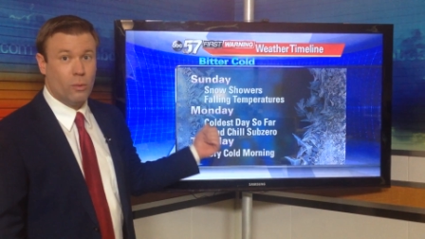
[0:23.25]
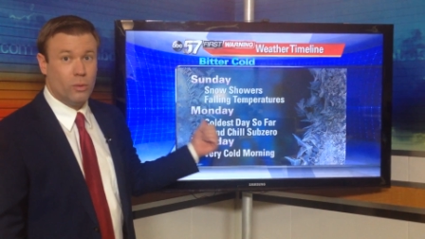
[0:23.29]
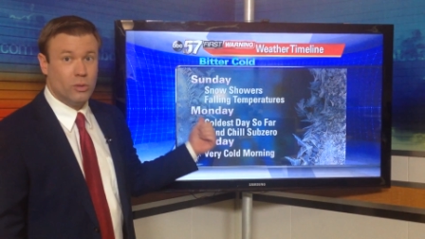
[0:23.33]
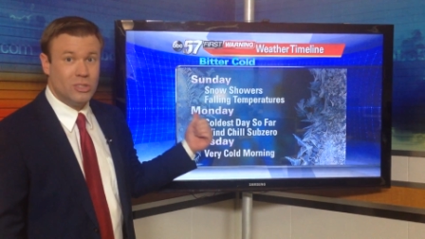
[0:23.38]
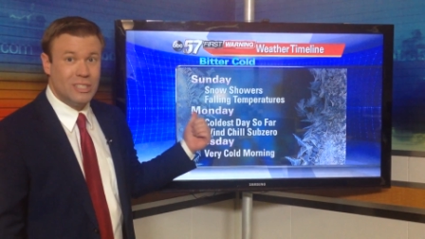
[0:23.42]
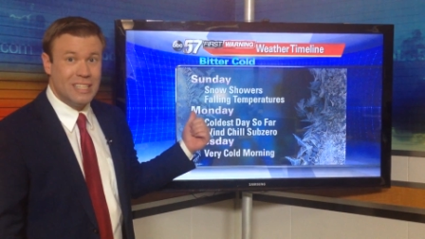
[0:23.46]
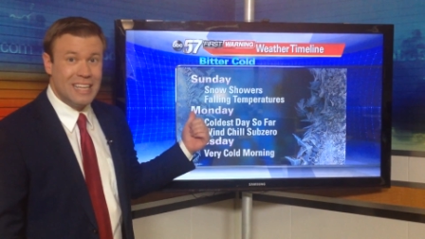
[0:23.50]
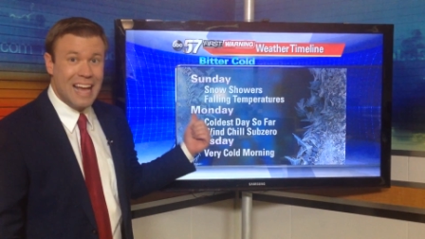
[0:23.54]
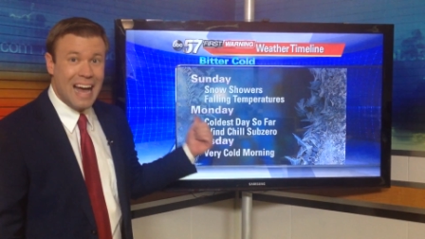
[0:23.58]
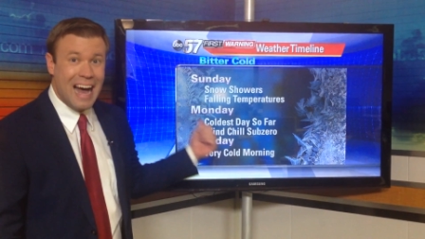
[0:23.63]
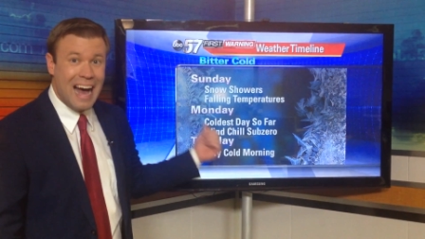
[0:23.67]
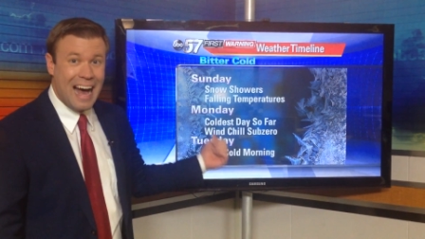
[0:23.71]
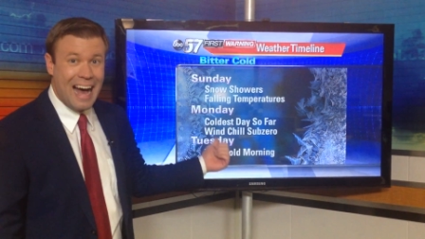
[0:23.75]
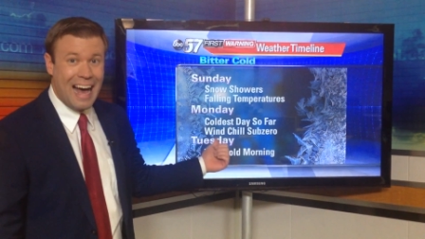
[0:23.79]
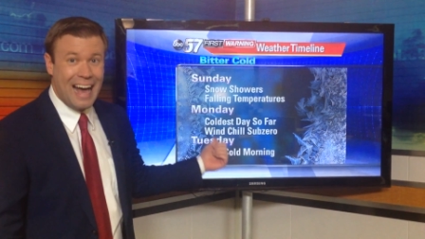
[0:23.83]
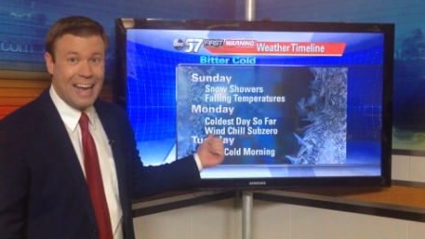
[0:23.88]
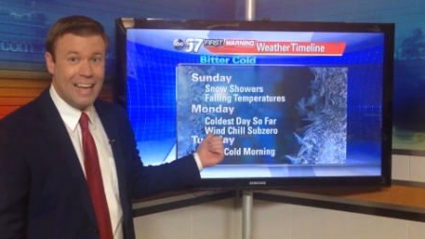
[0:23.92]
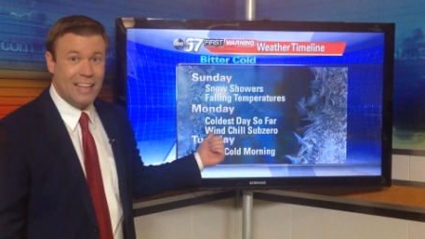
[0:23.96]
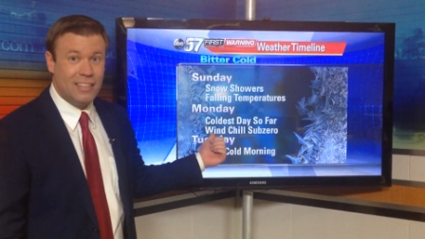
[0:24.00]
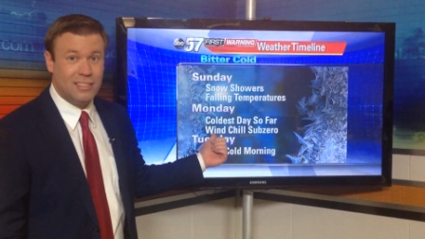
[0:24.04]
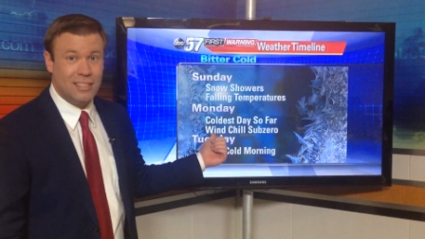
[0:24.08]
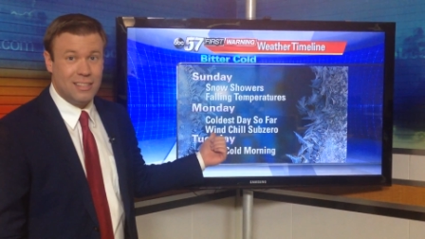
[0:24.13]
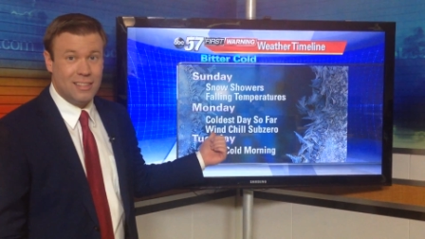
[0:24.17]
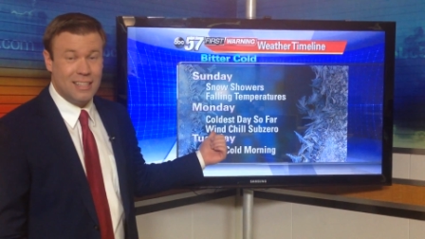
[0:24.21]
We'll see
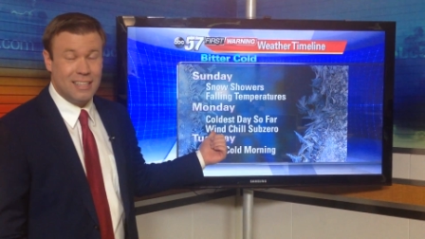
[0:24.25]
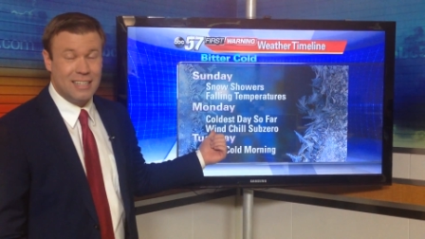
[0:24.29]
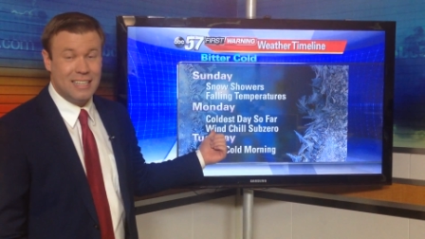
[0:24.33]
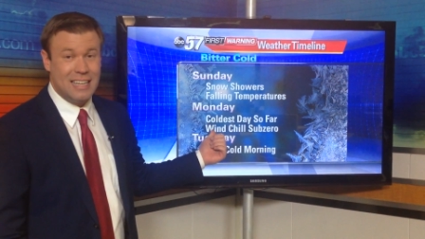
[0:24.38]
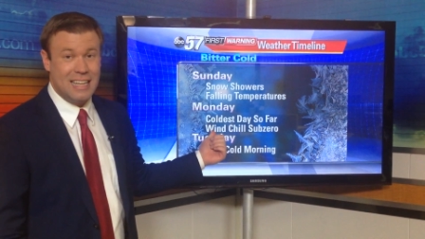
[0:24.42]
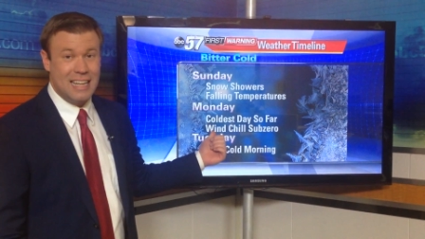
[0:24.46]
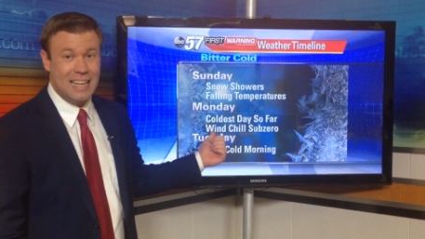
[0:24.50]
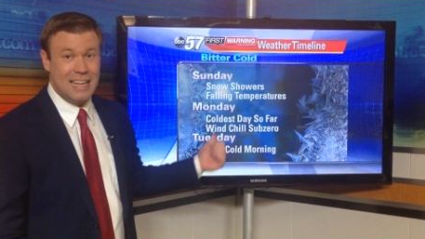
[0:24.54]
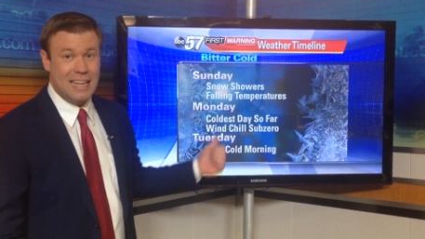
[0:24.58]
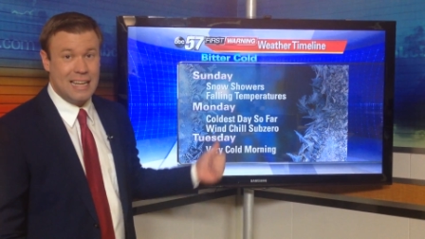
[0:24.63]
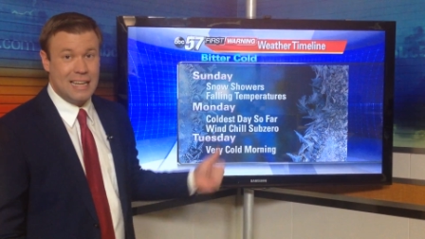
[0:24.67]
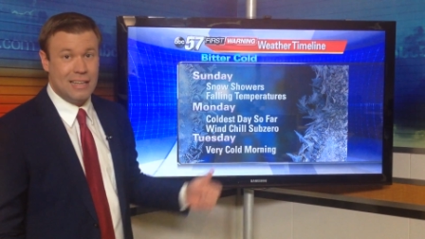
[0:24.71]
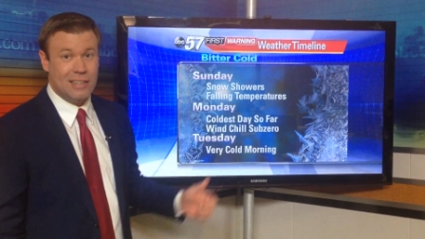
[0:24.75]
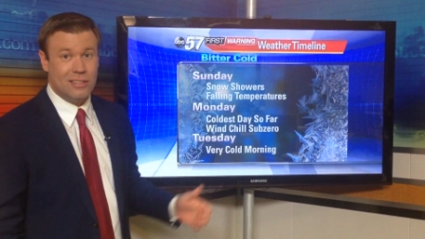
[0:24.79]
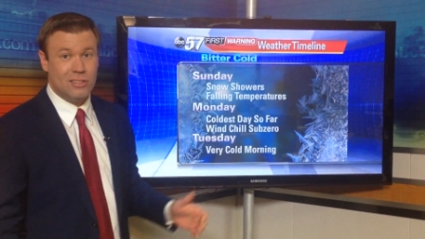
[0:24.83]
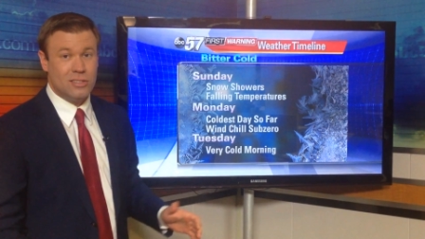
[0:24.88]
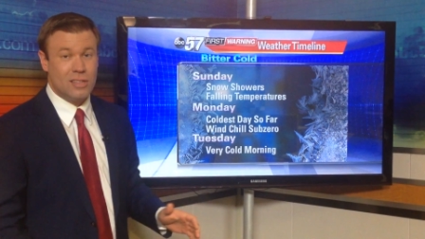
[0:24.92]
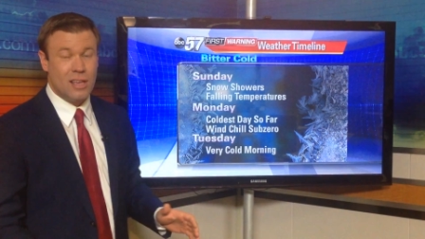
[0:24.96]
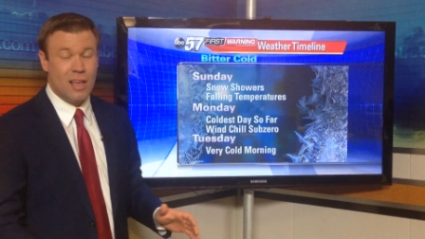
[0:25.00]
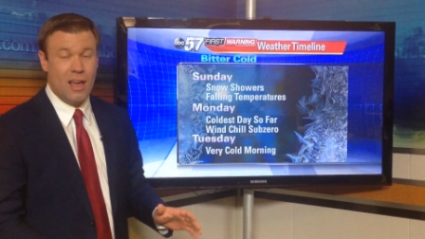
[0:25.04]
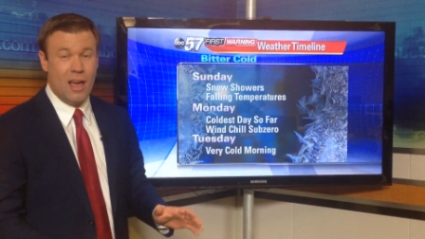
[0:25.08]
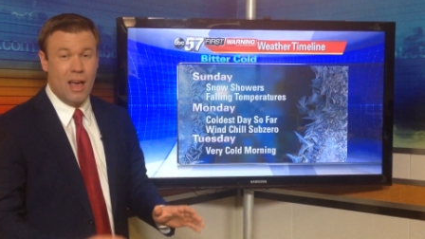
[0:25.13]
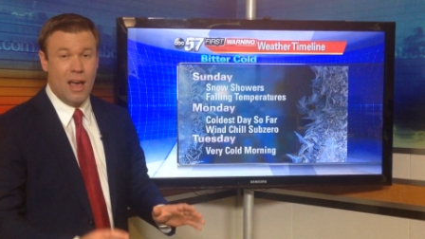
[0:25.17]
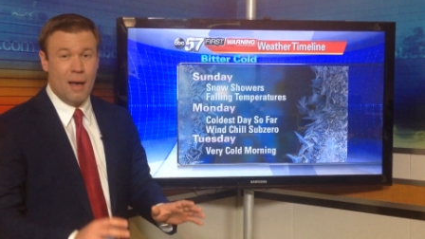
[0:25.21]
highs in the
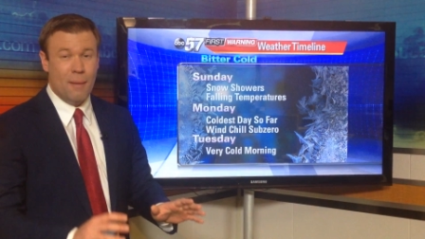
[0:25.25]
teens,